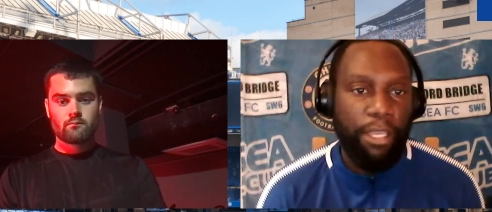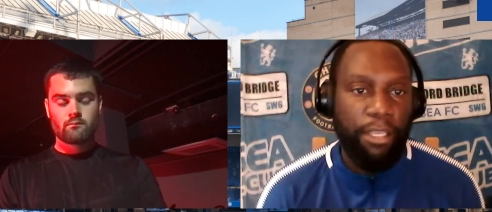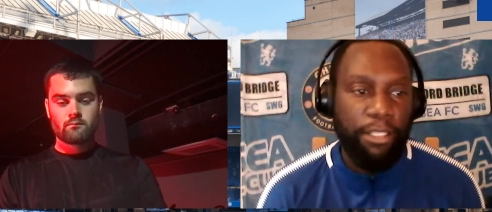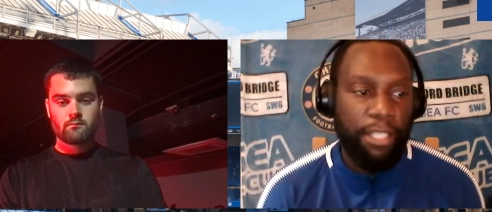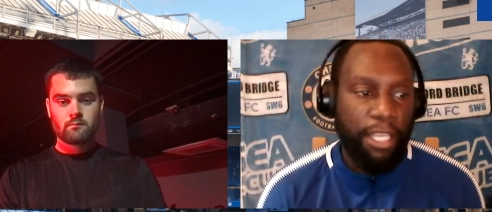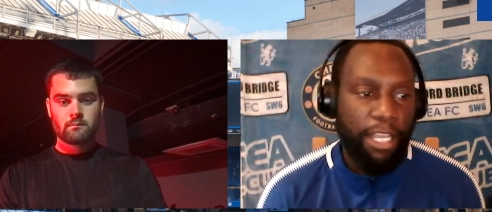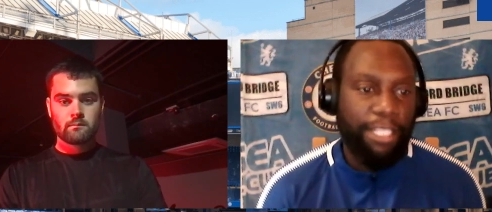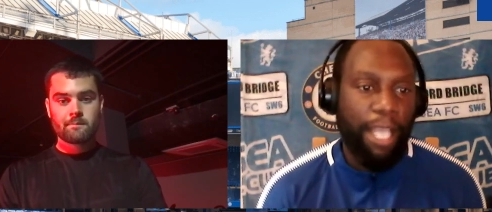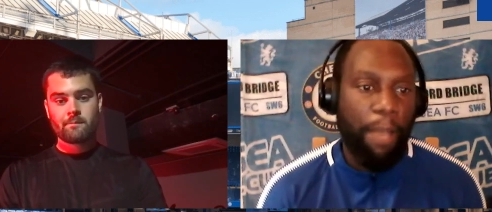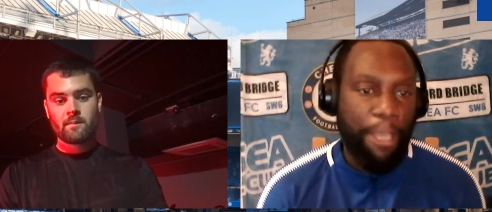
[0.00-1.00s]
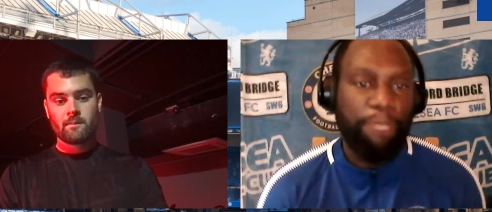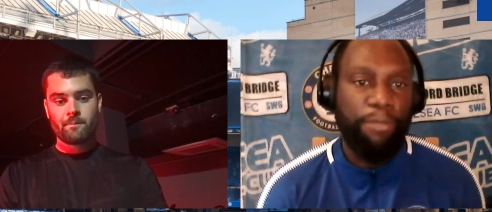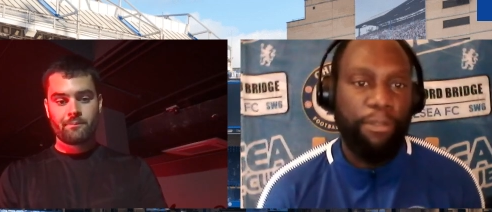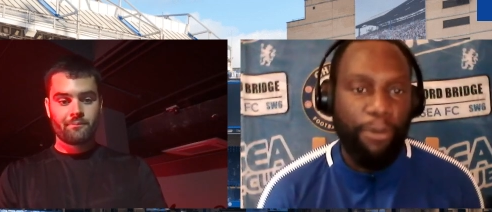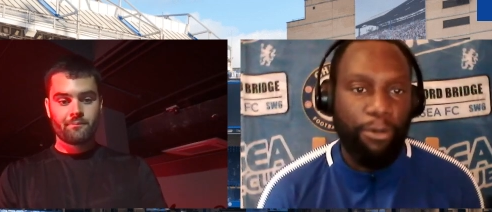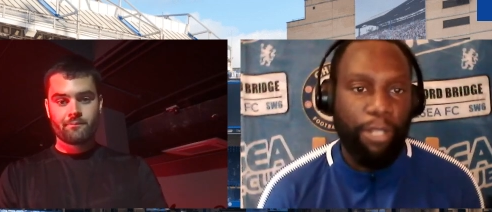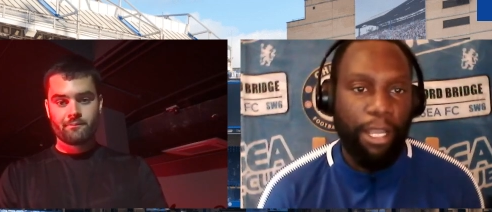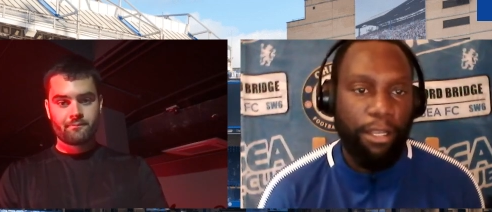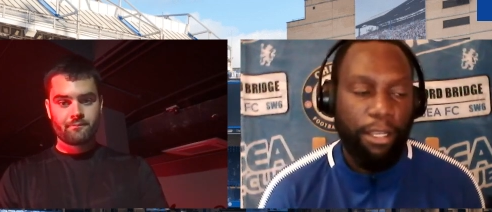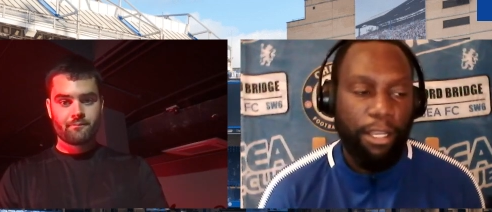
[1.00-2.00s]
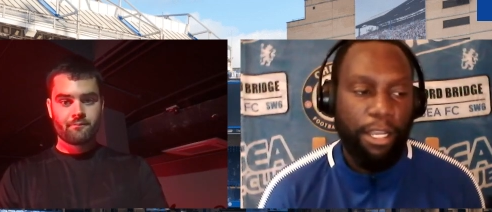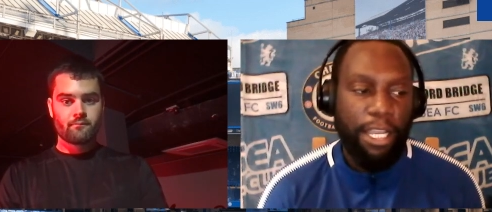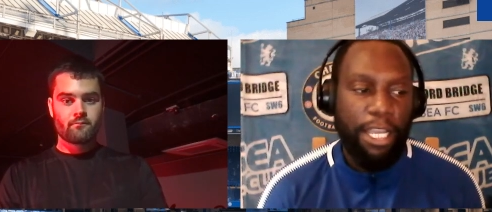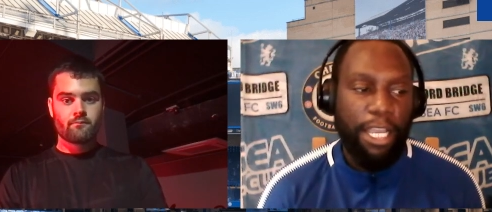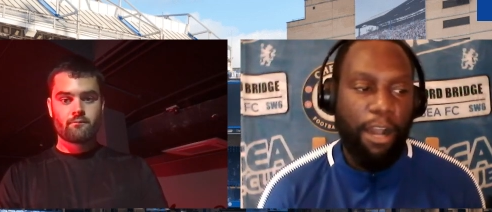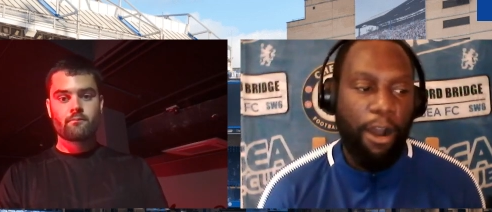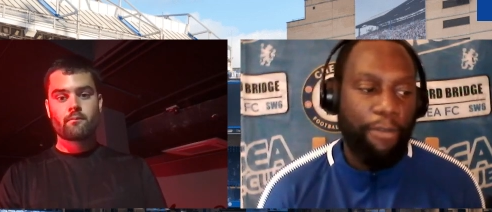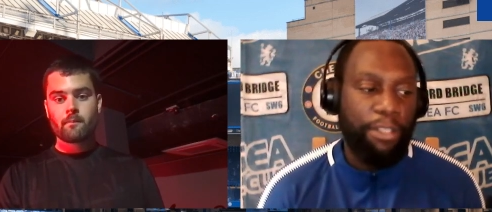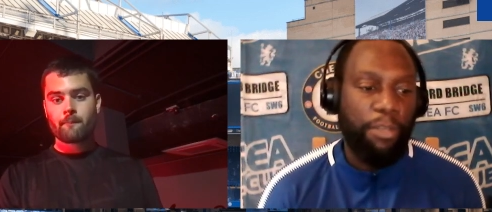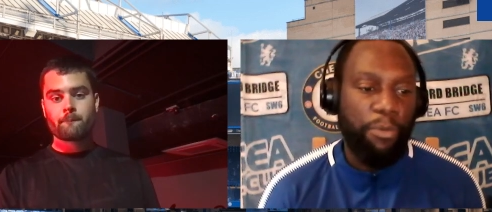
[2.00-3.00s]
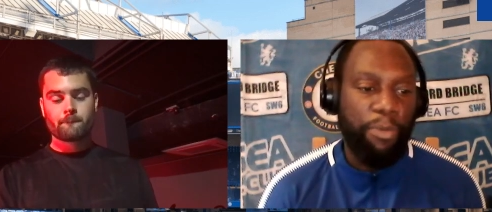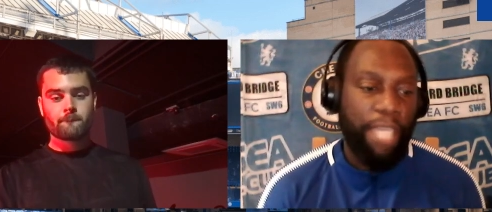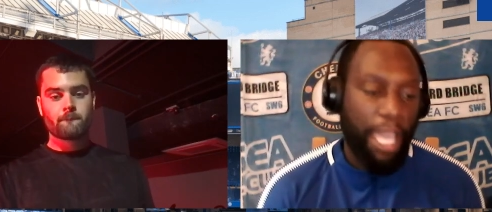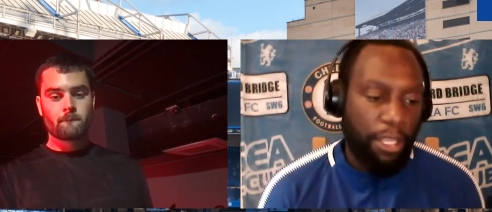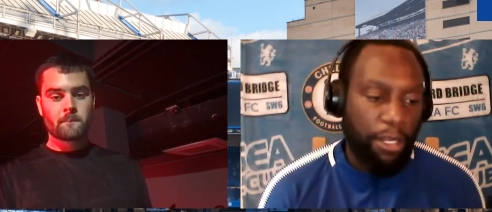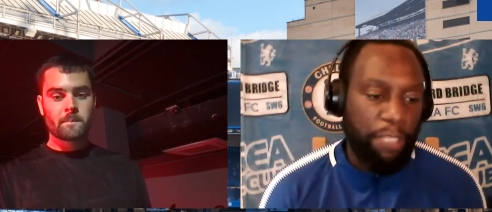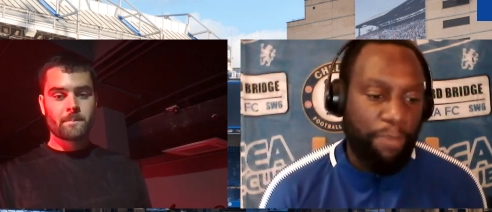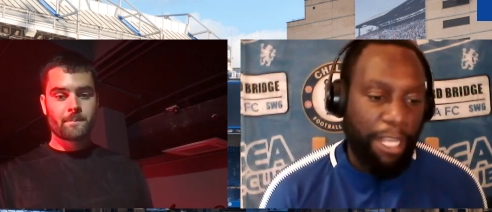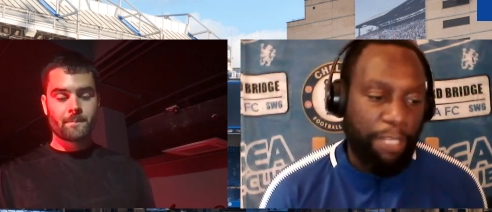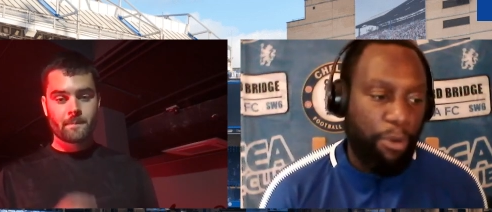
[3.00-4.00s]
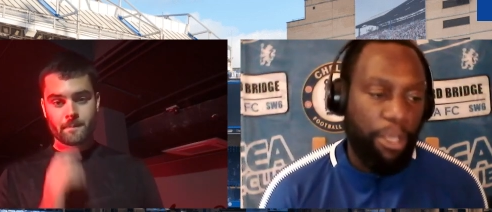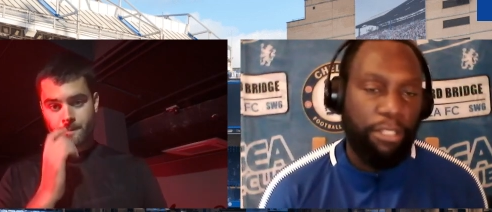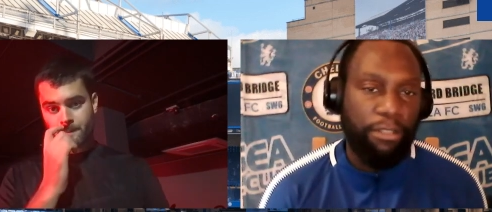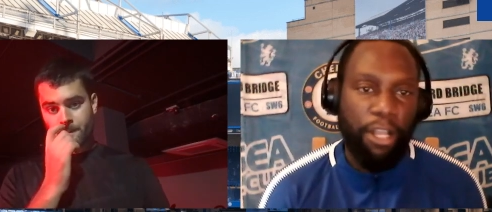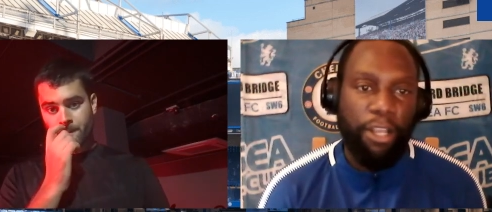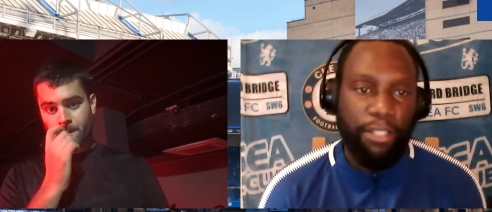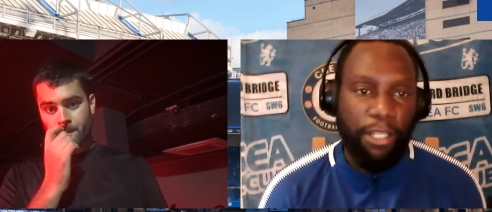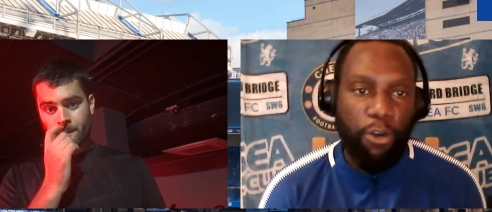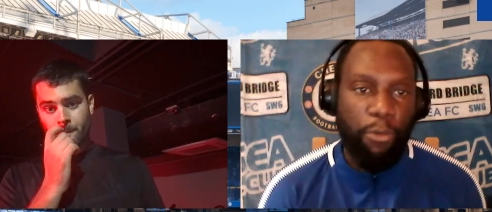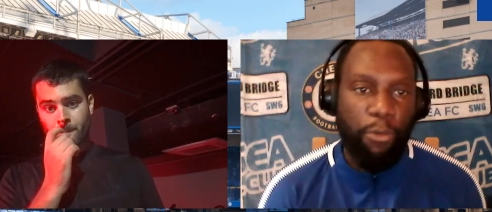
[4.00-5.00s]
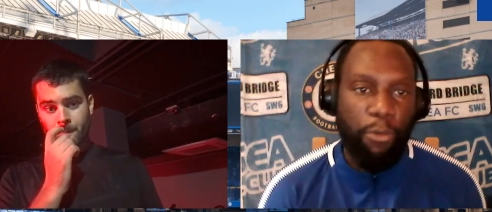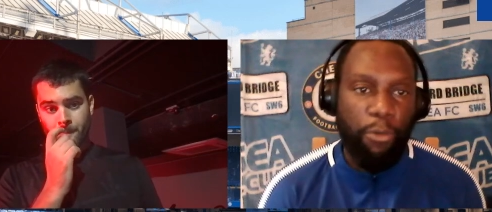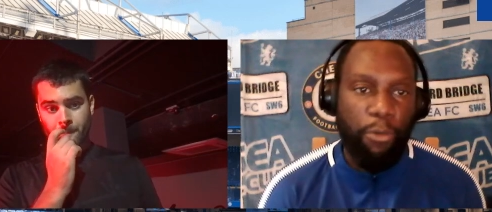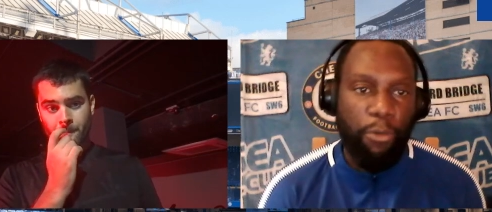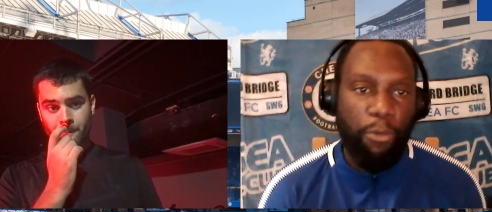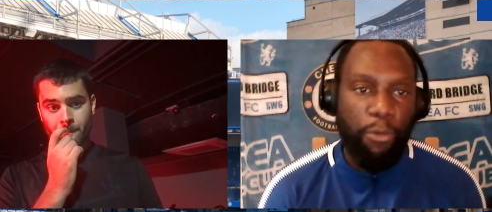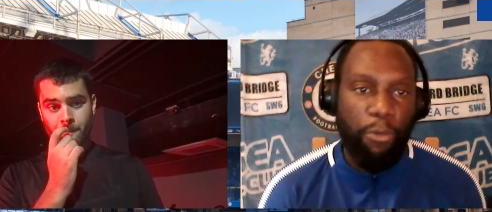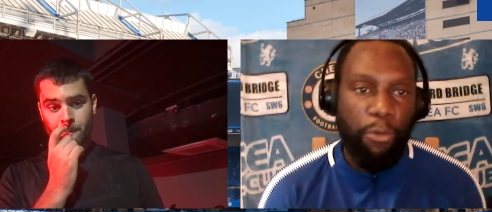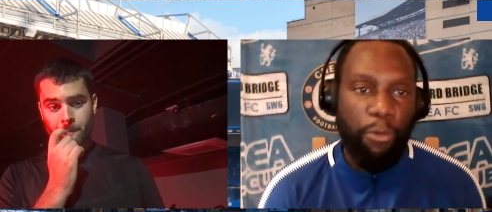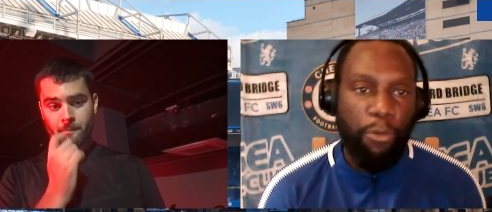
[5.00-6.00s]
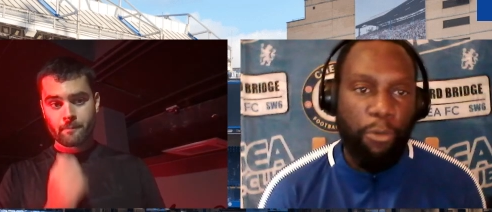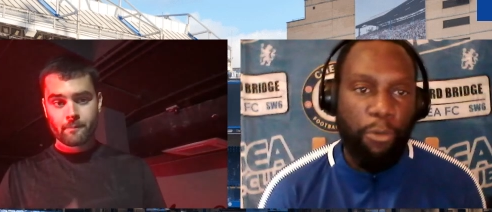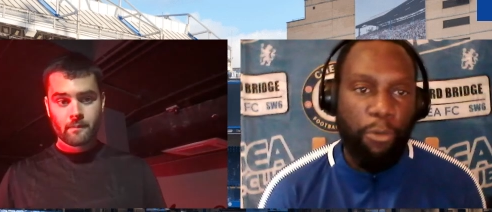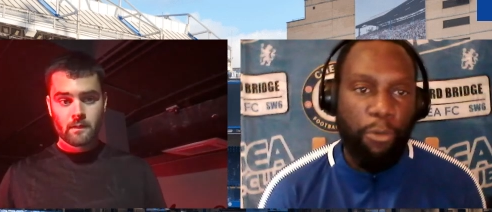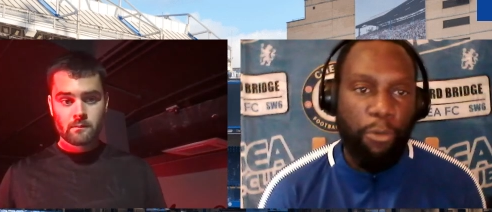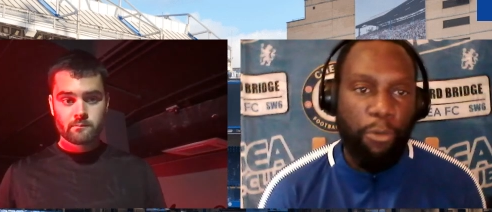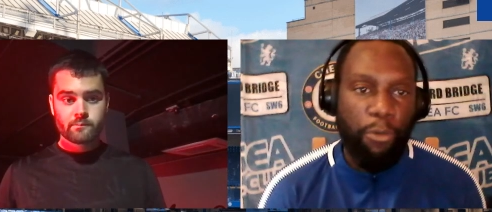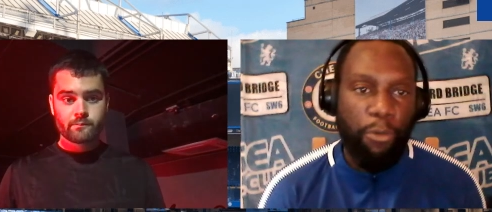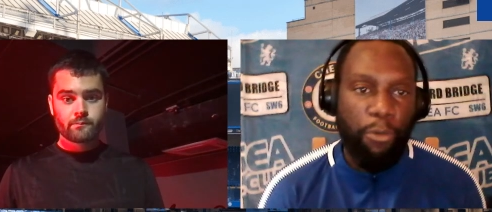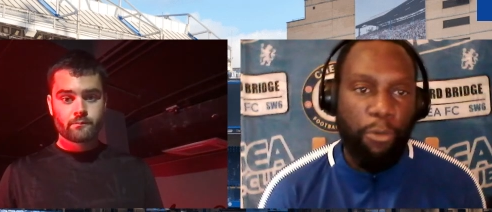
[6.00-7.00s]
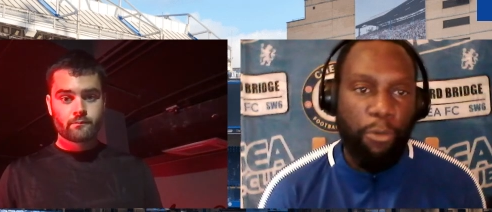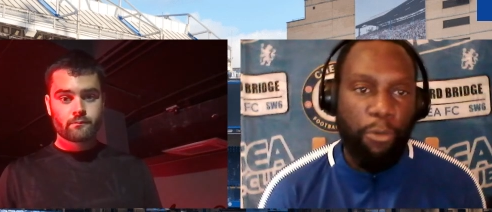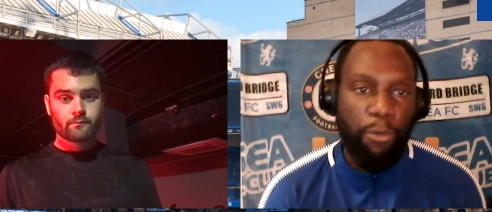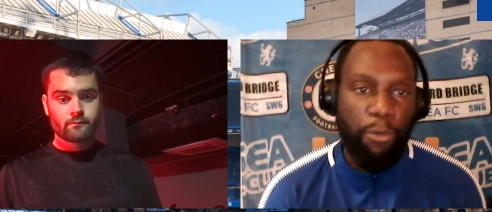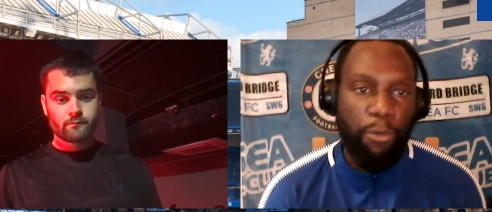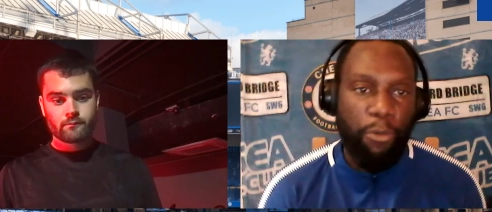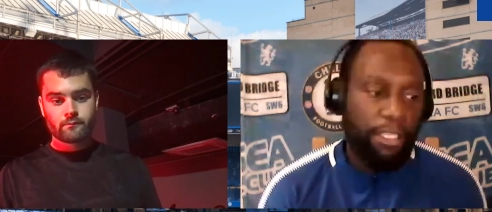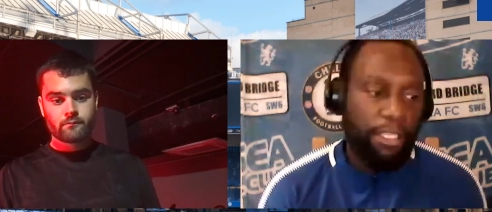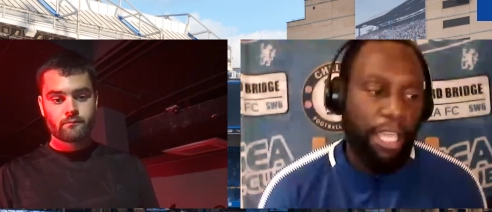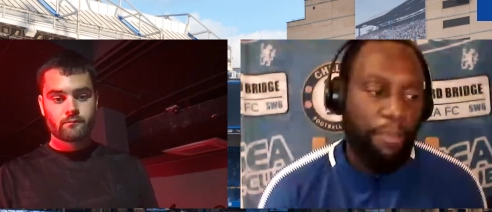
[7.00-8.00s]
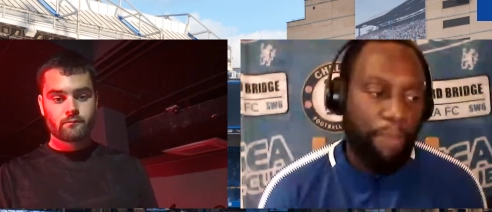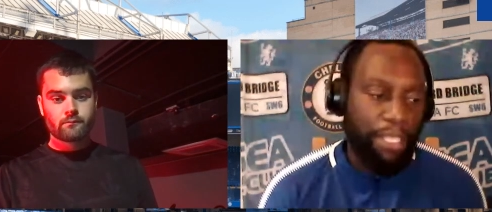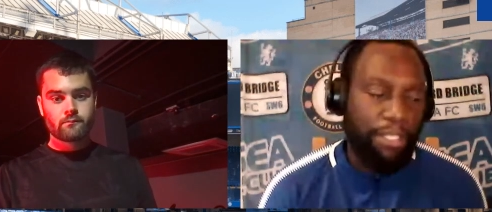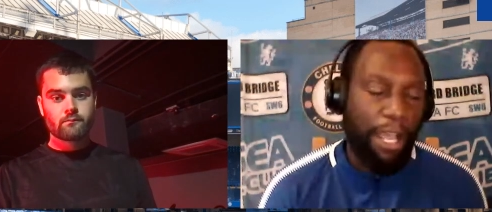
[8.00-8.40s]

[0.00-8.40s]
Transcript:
Speaker 1: mate. He's he's our best midfielder obviously we've been getting on his backs, but he's like I said, coming back to what I said a bit ago. You can't expect to get the